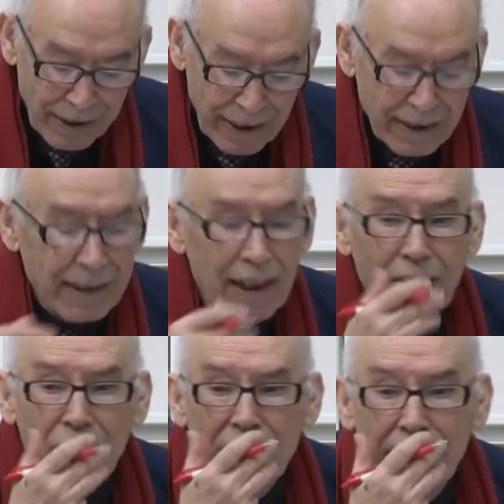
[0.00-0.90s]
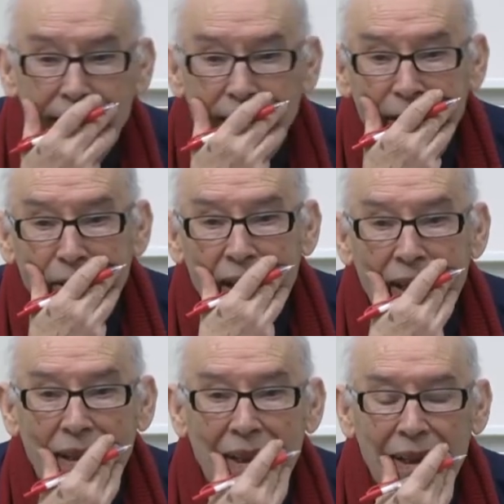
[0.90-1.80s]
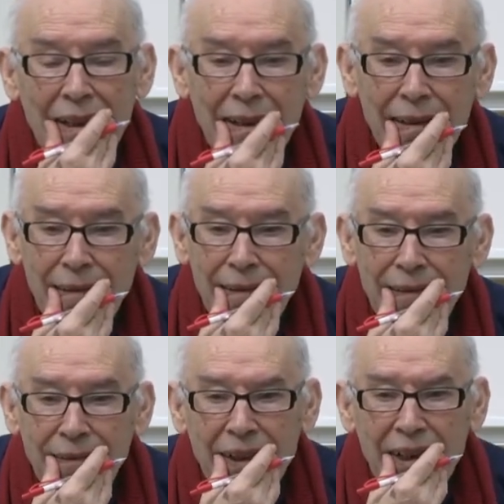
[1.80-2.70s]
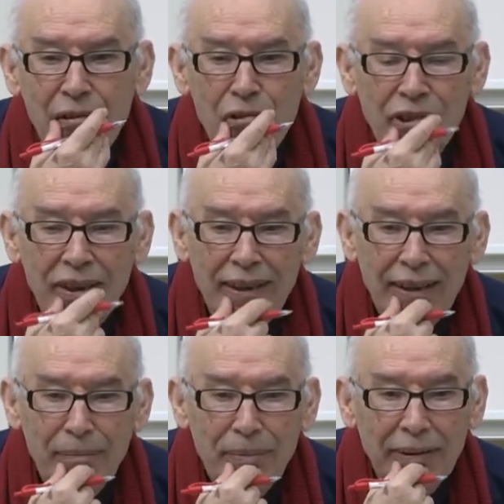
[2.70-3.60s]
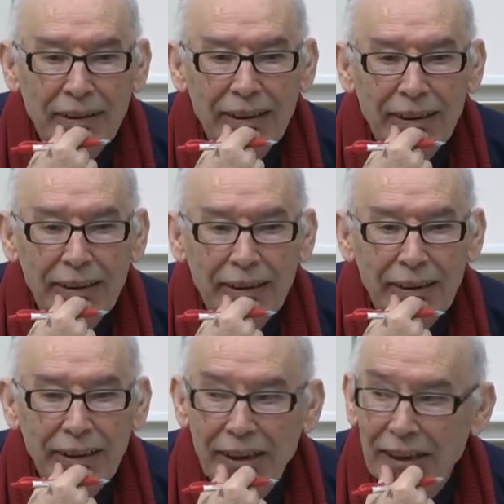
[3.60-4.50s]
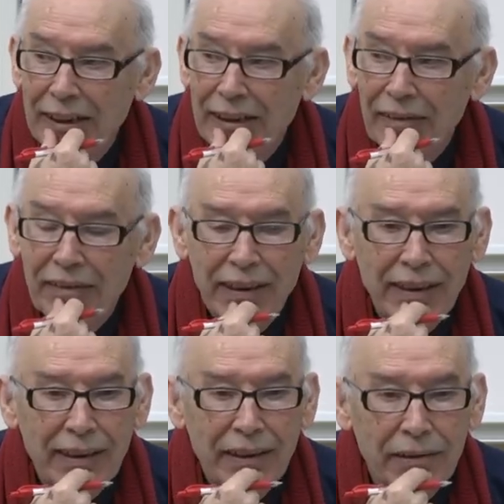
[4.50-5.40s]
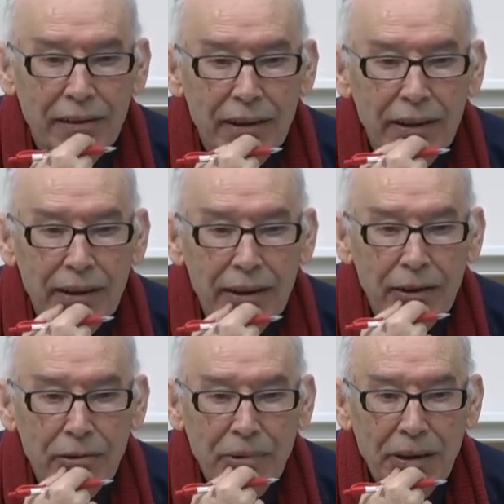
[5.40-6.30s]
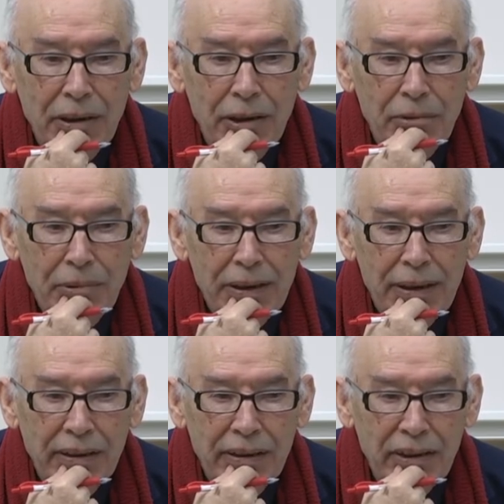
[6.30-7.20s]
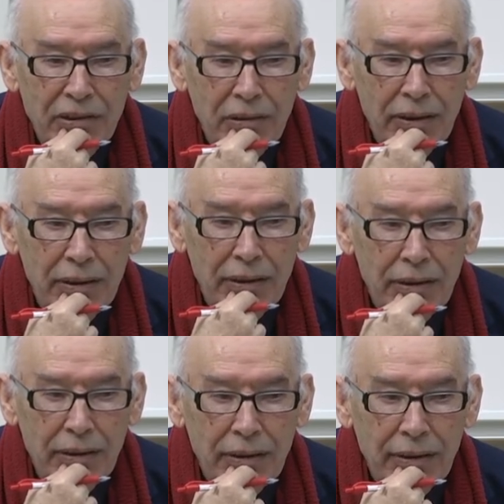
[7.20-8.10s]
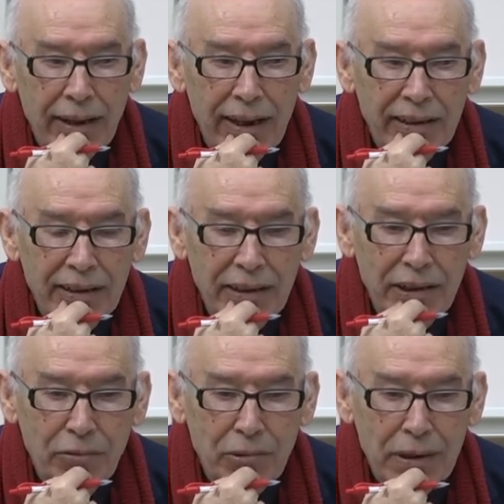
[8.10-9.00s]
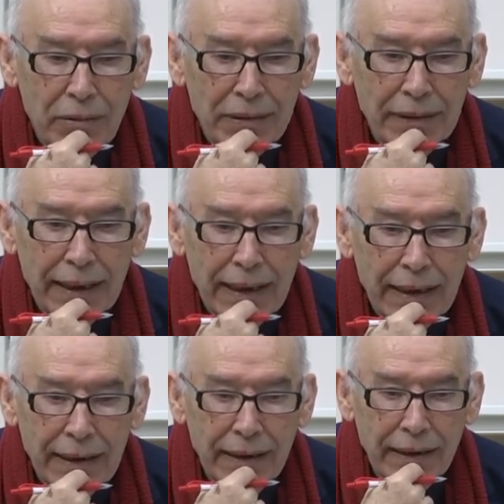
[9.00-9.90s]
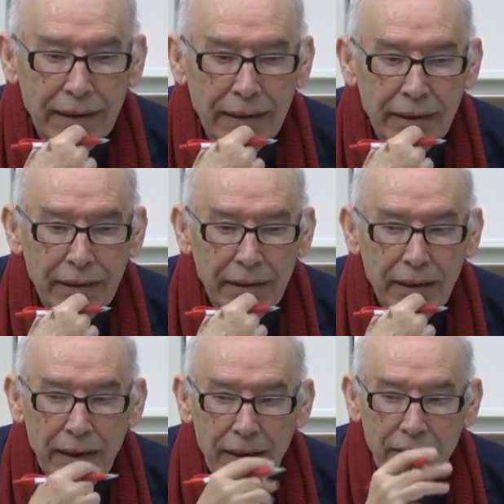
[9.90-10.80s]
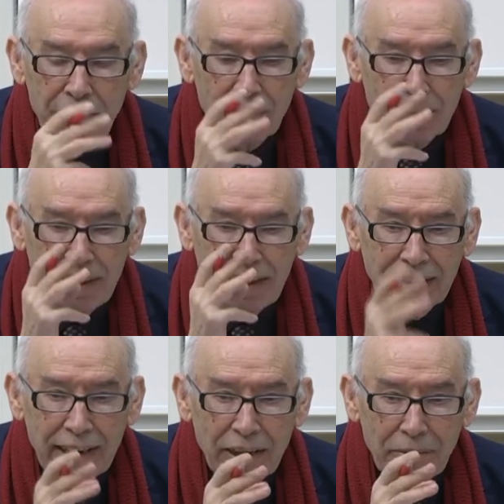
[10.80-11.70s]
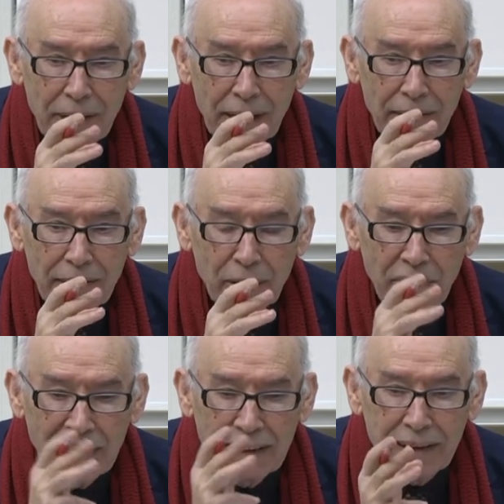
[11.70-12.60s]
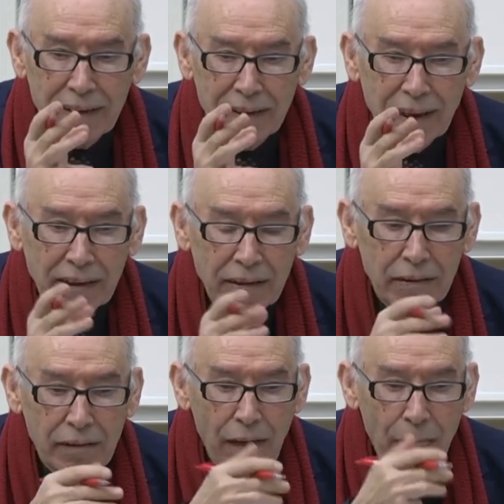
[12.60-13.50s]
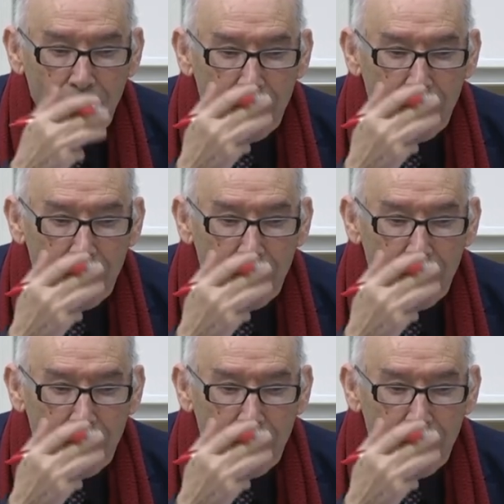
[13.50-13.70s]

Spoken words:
There is another thing is very crucial that happened in Africa, you know, with the international crisis in 2008. From this date, we have noticed that, you know,